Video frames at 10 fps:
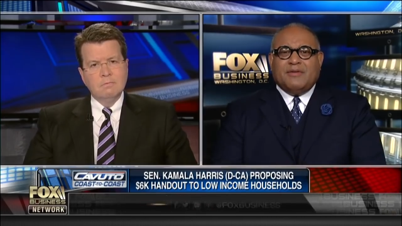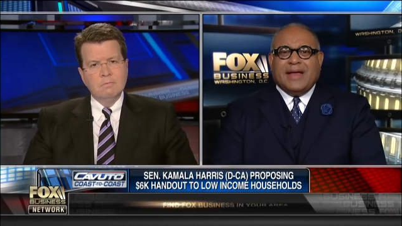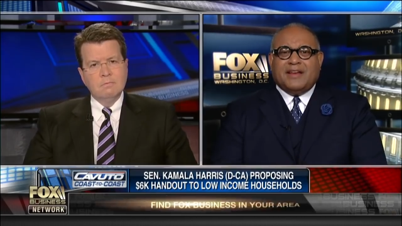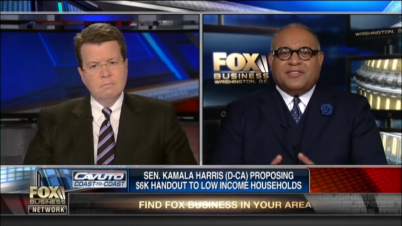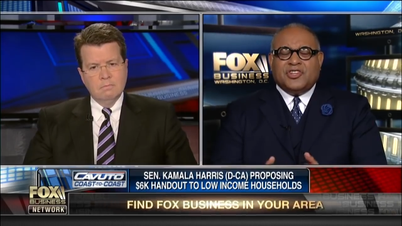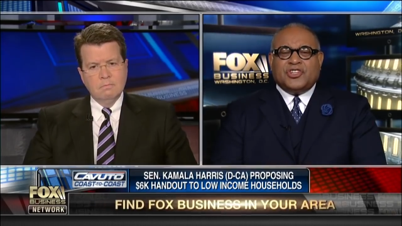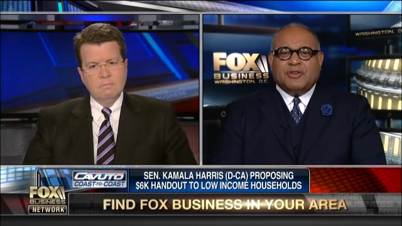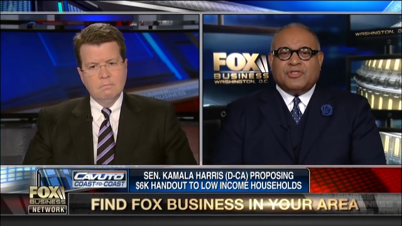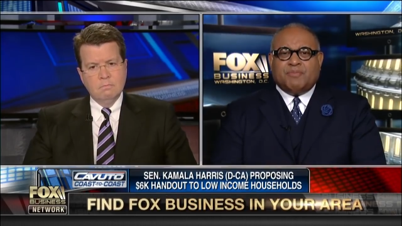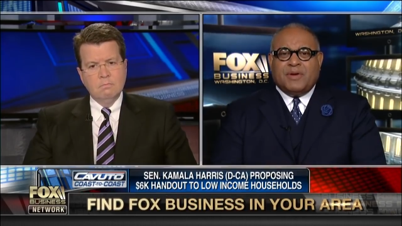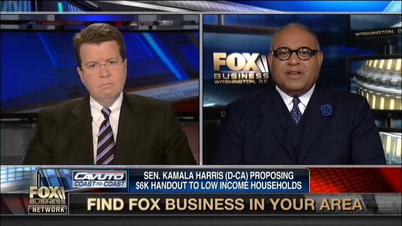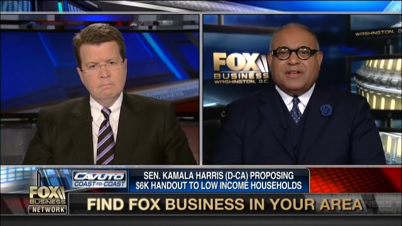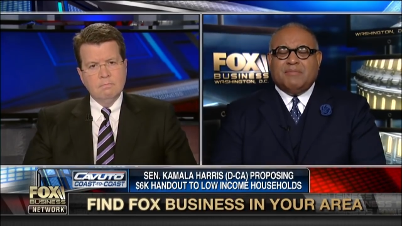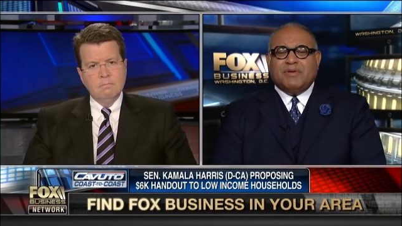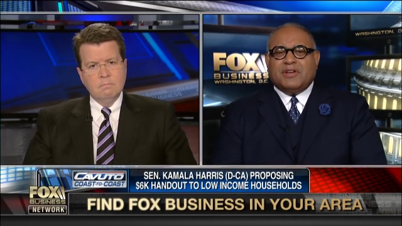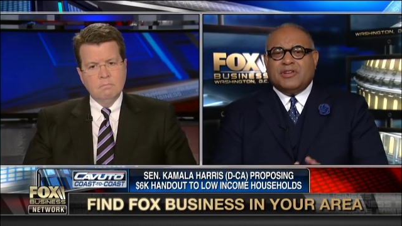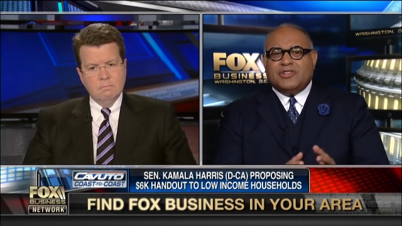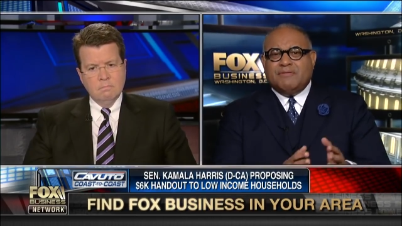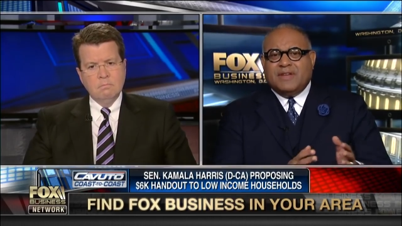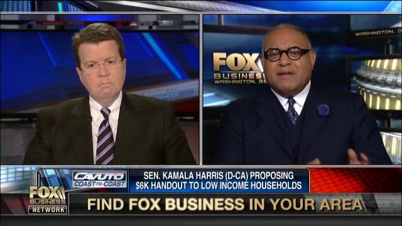Speaker 1: that additional spending
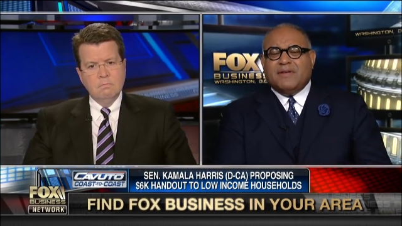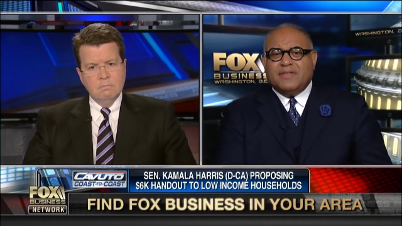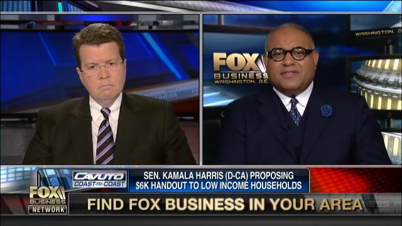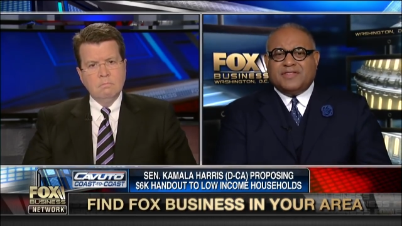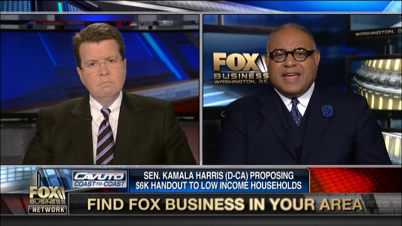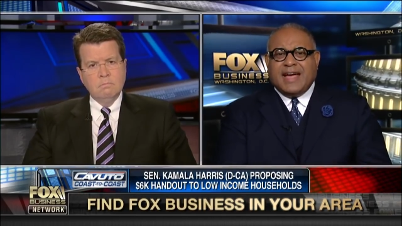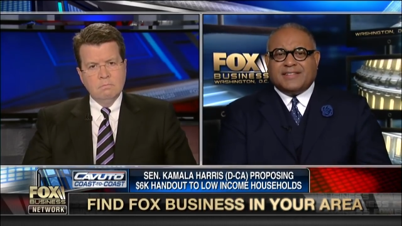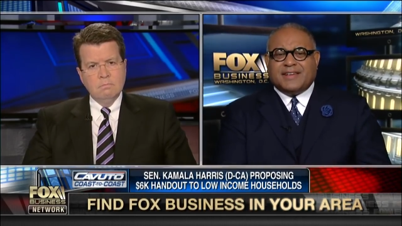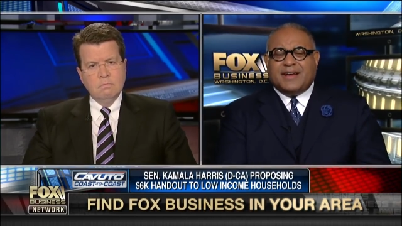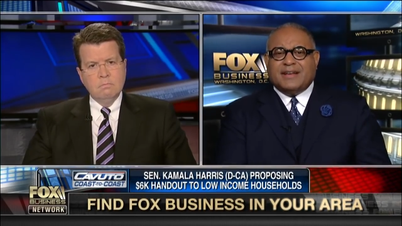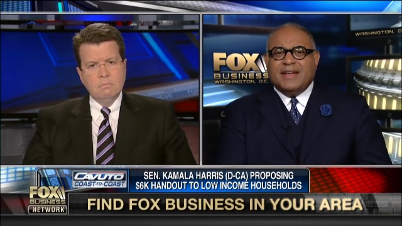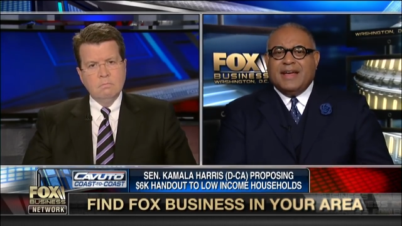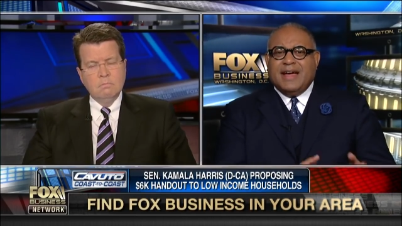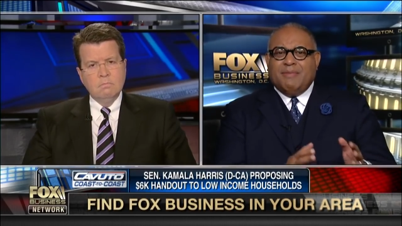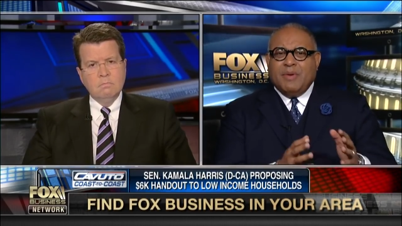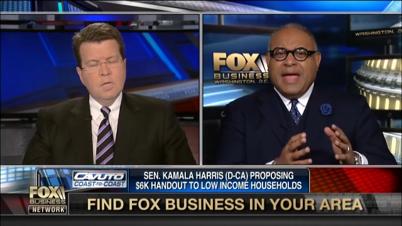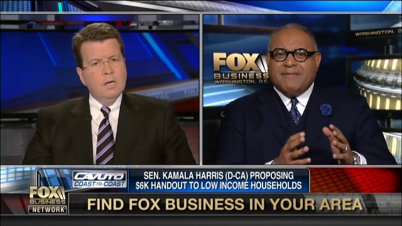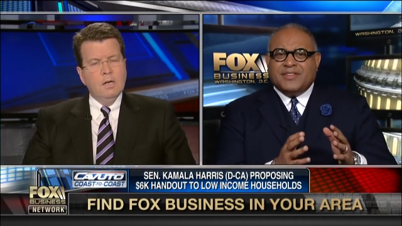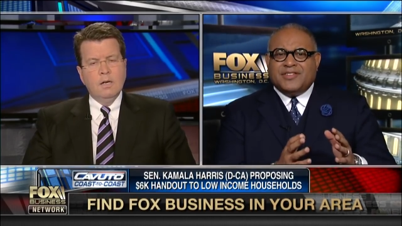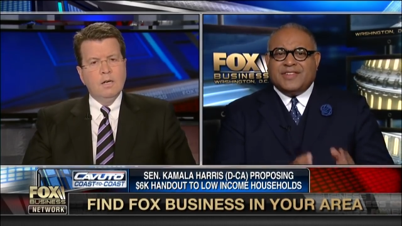because you've given this tax cut, and
Speaker 2: we no,
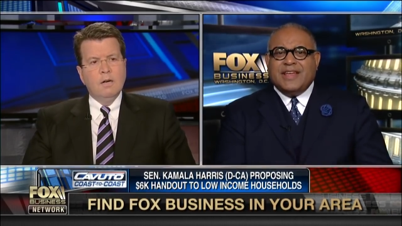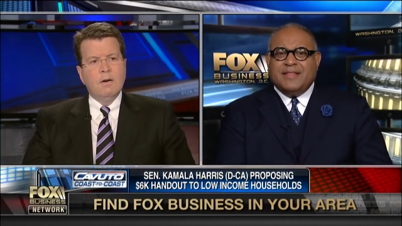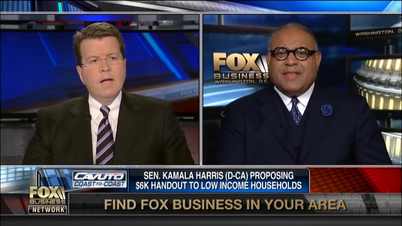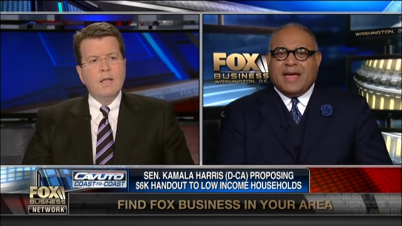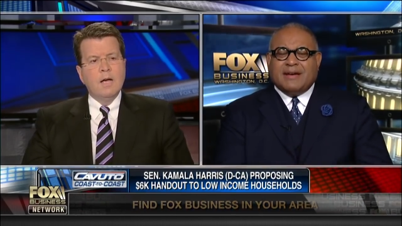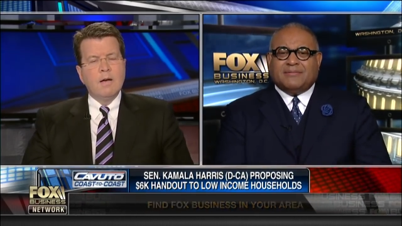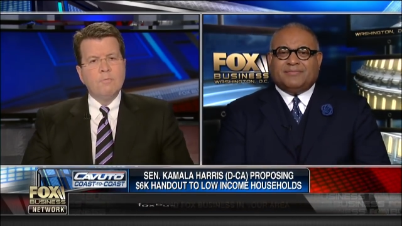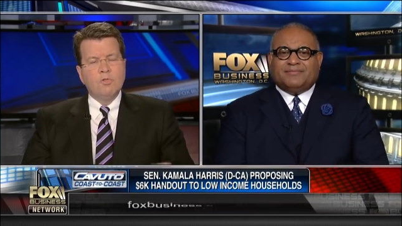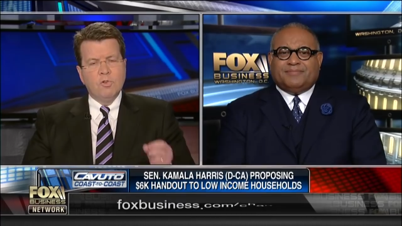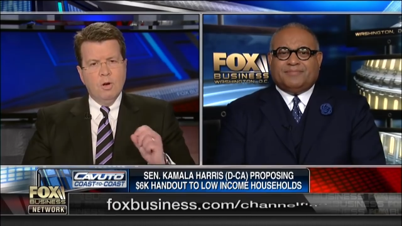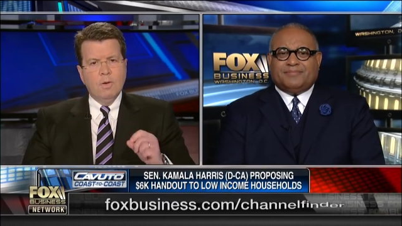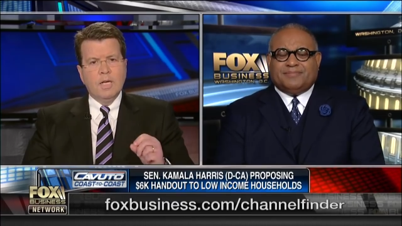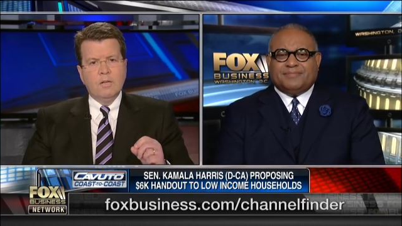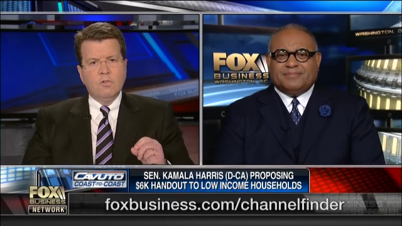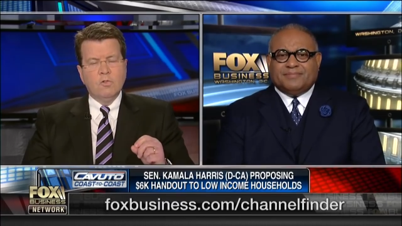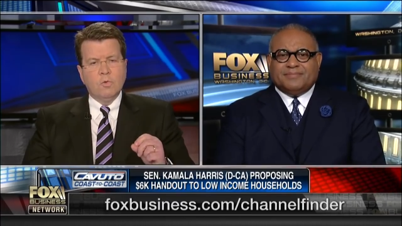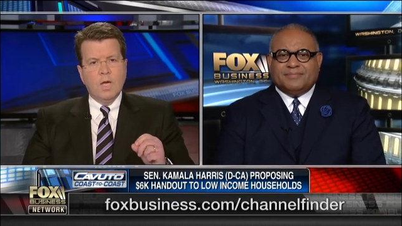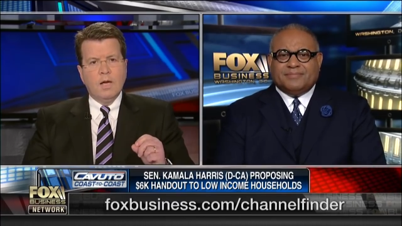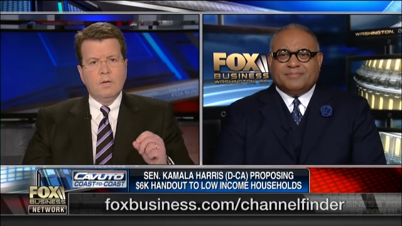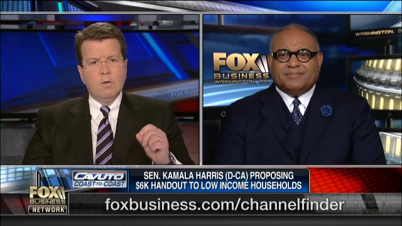haven't no, no, no, seen no. that. I, I'm showing it just
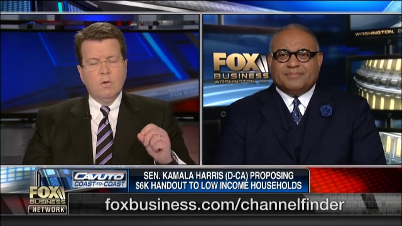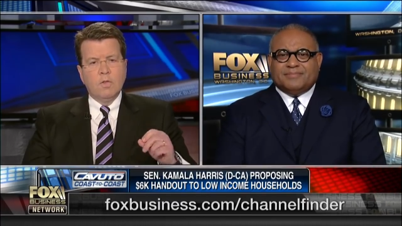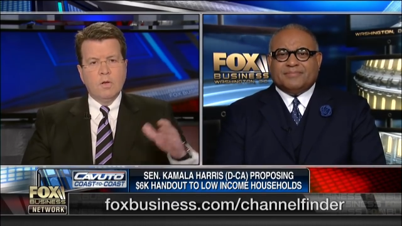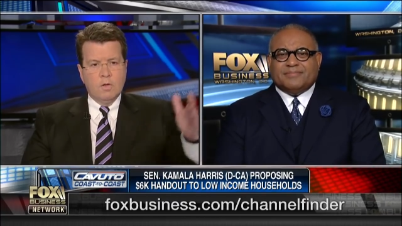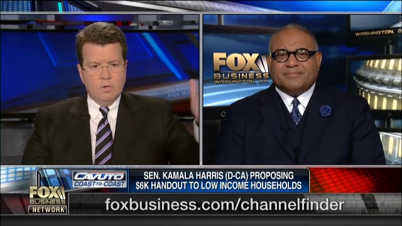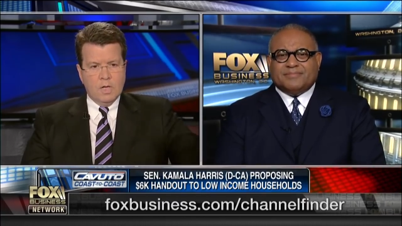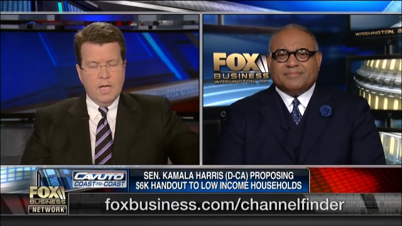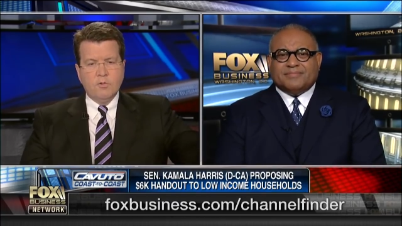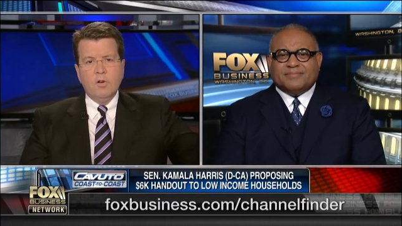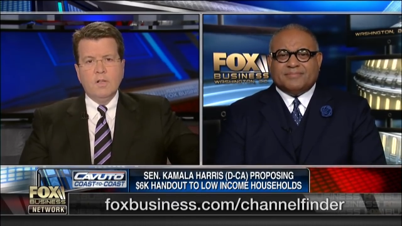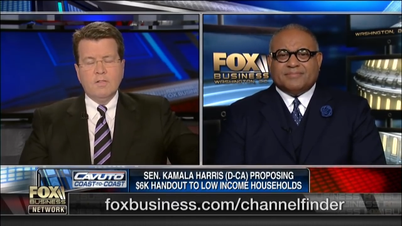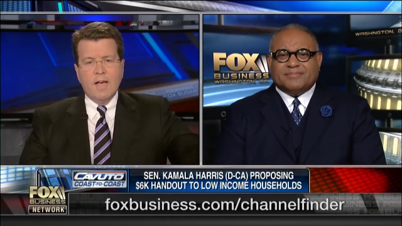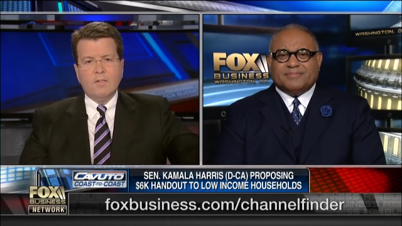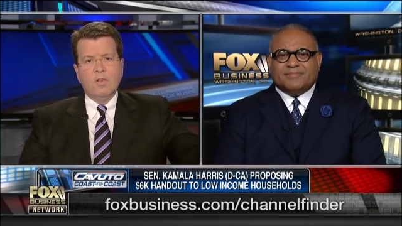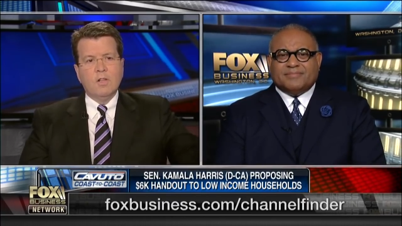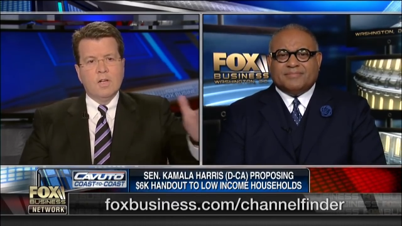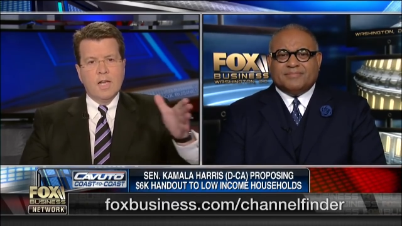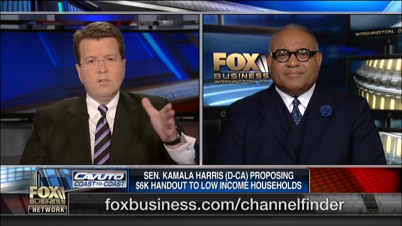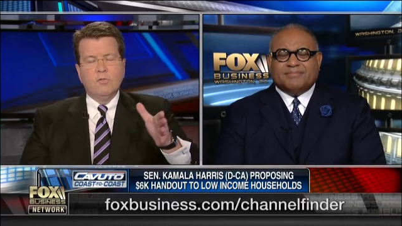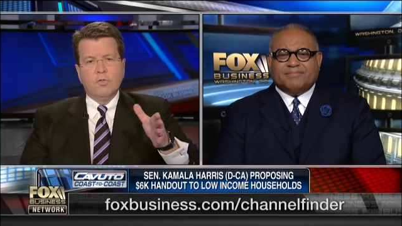how it all. There's a ledger on the tax cut, and the
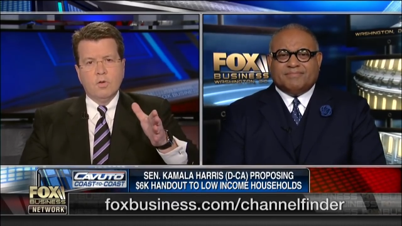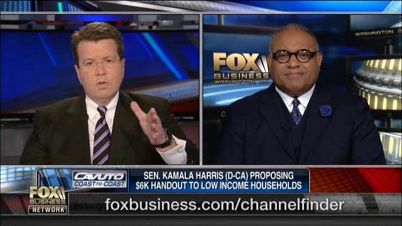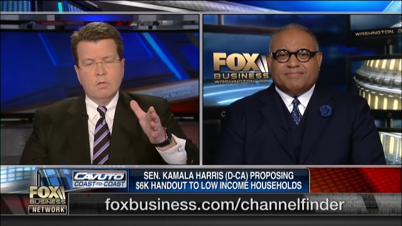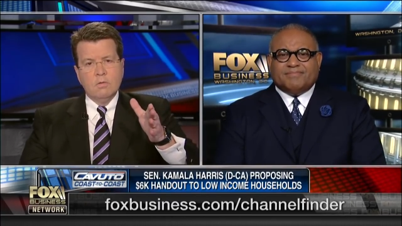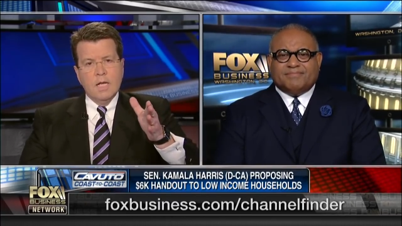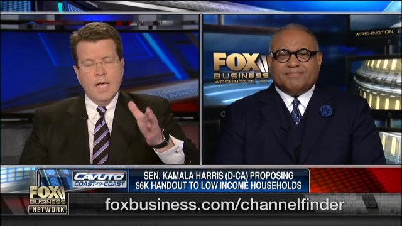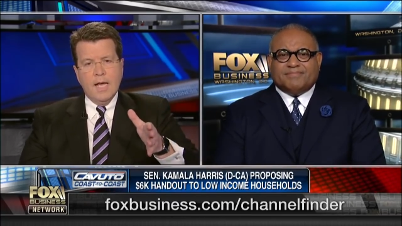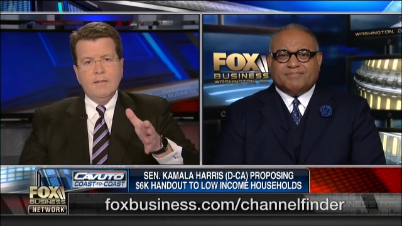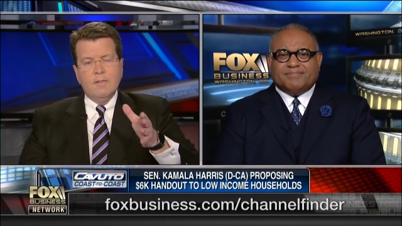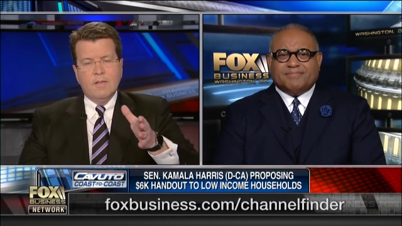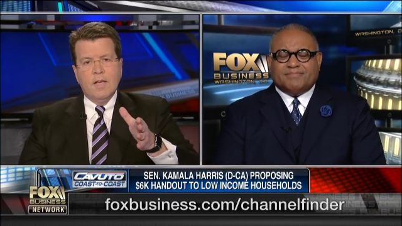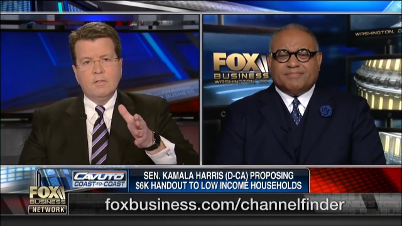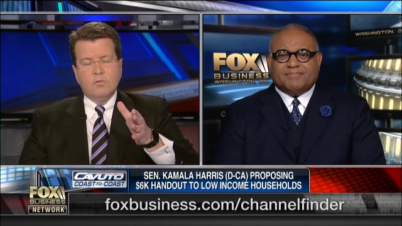legend for eight to ten